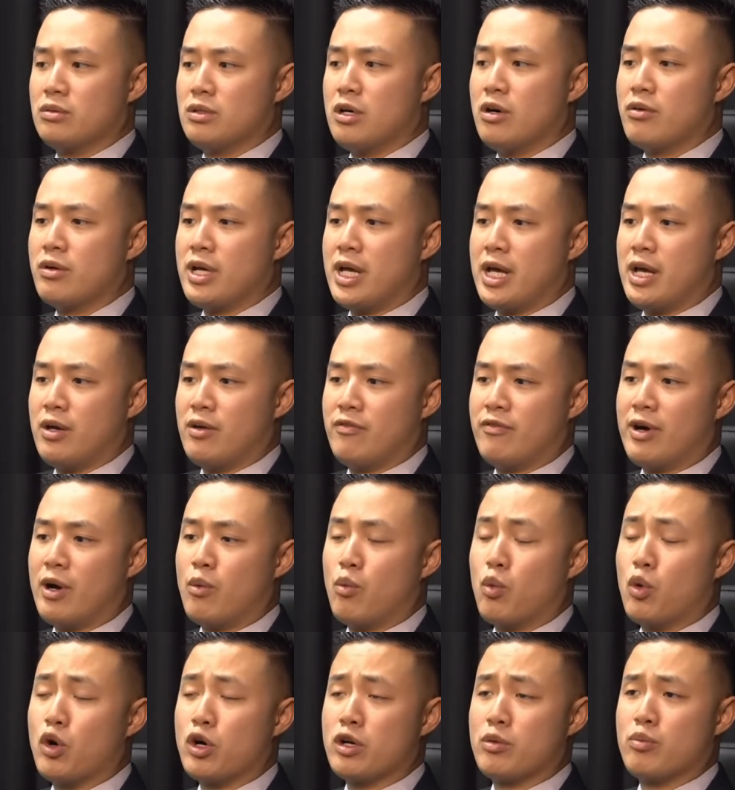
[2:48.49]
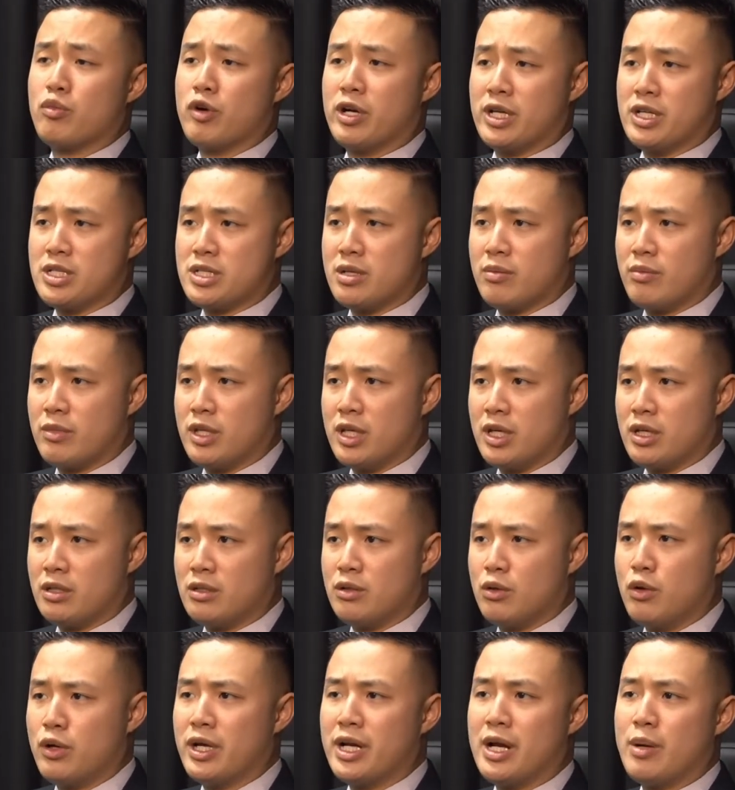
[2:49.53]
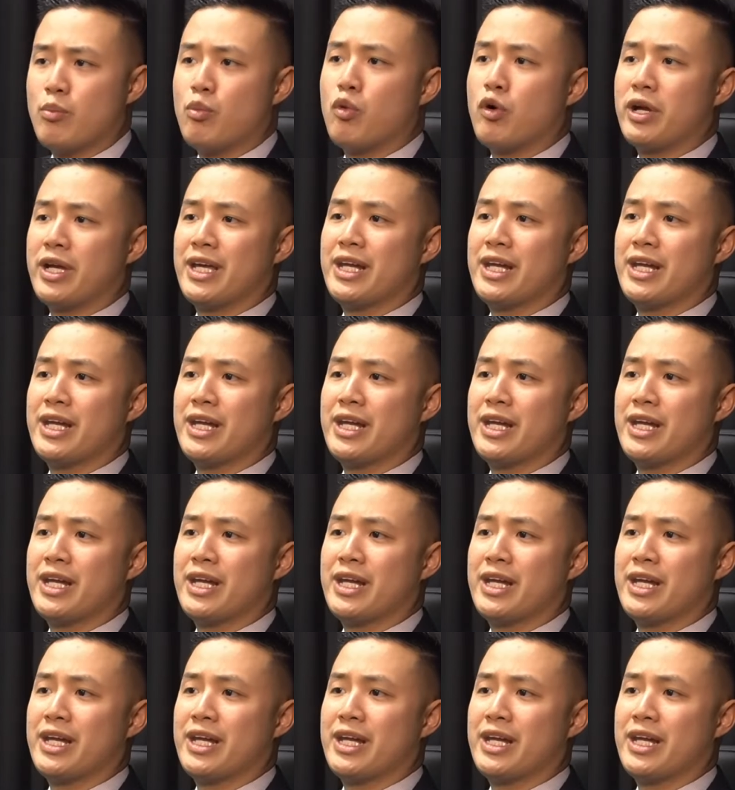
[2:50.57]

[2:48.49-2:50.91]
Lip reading: okay, if I were to bring something, who can I bring it